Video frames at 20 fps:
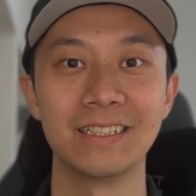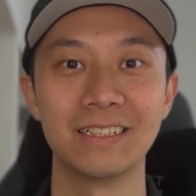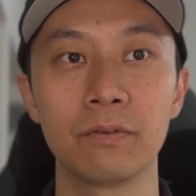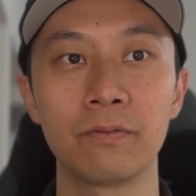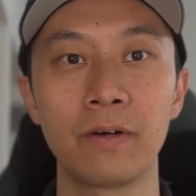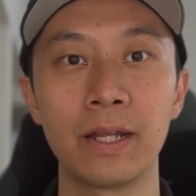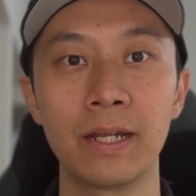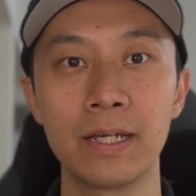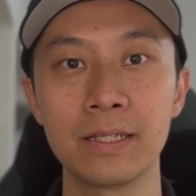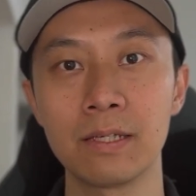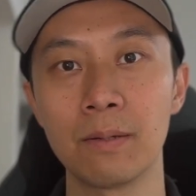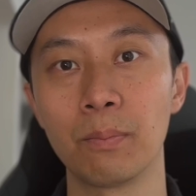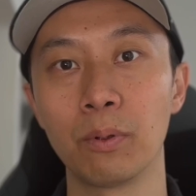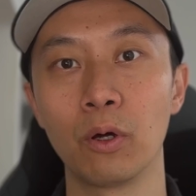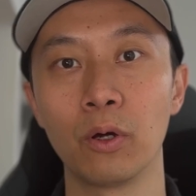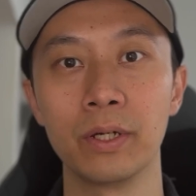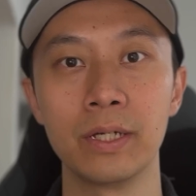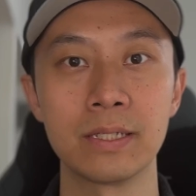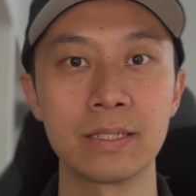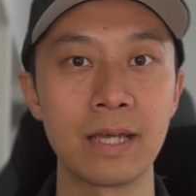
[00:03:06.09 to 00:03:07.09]
Finance
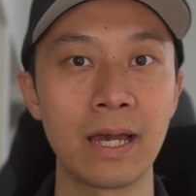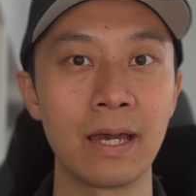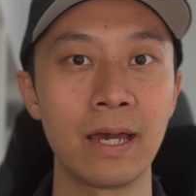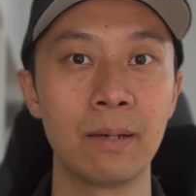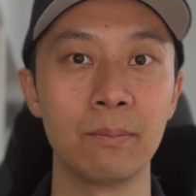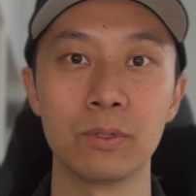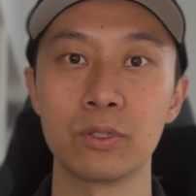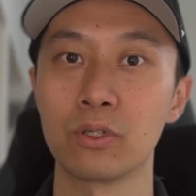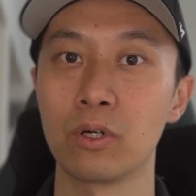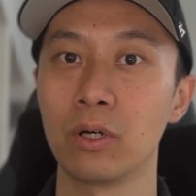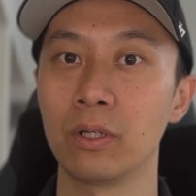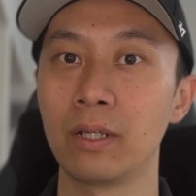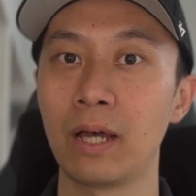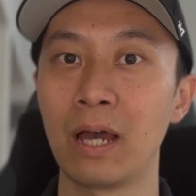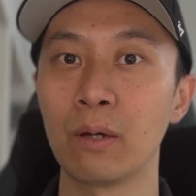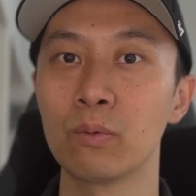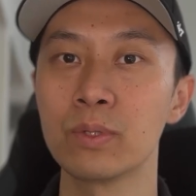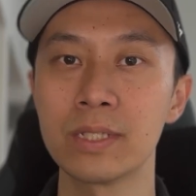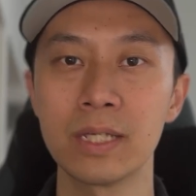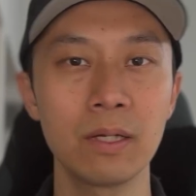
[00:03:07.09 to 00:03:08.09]
employees at Amazon, I
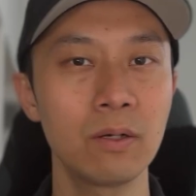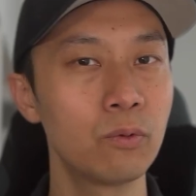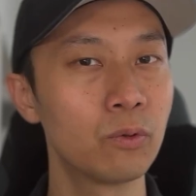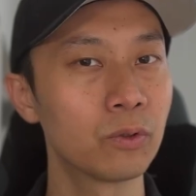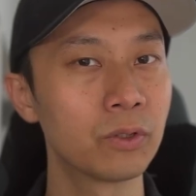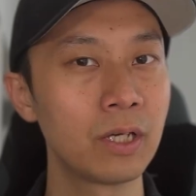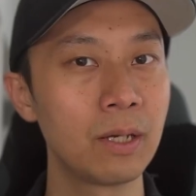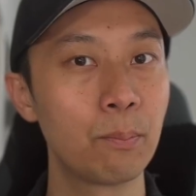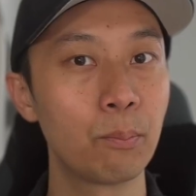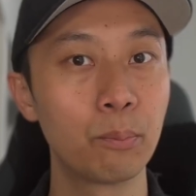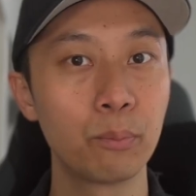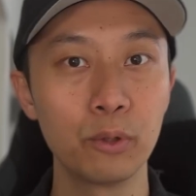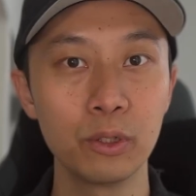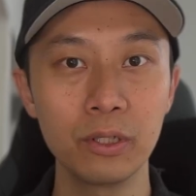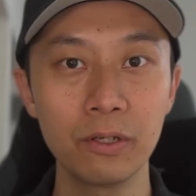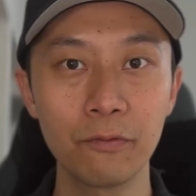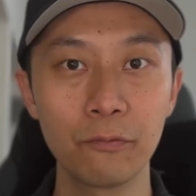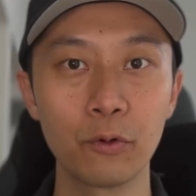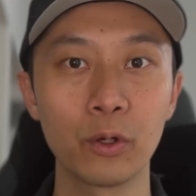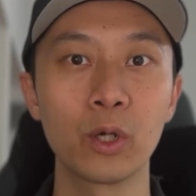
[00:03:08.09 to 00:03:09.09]
would say, rotate pretty
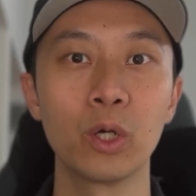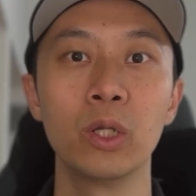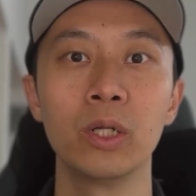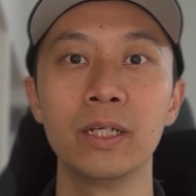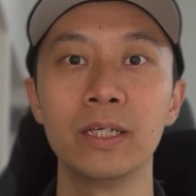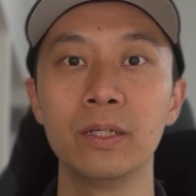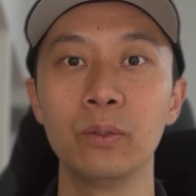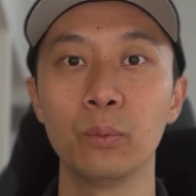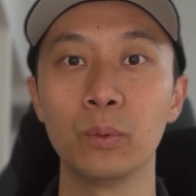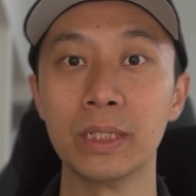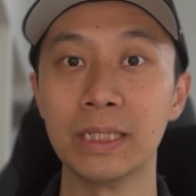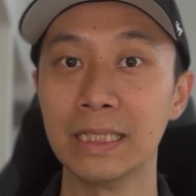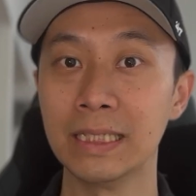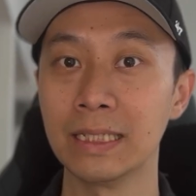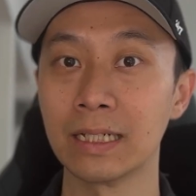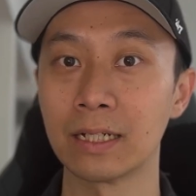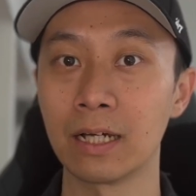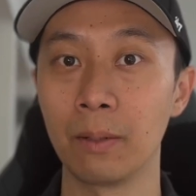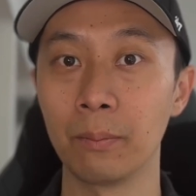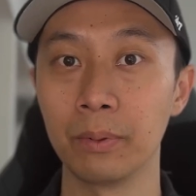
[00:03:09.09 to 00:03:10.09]
frequently within
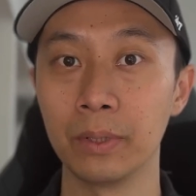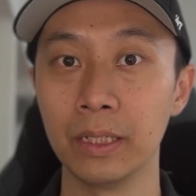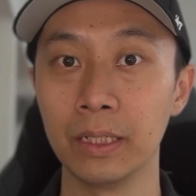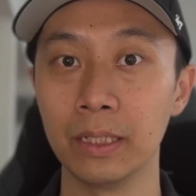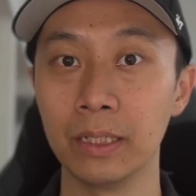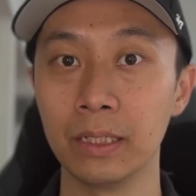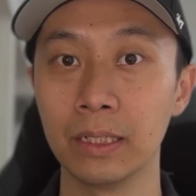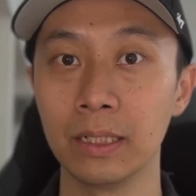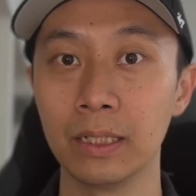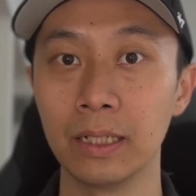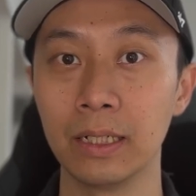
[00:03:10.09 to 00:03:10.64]
the company.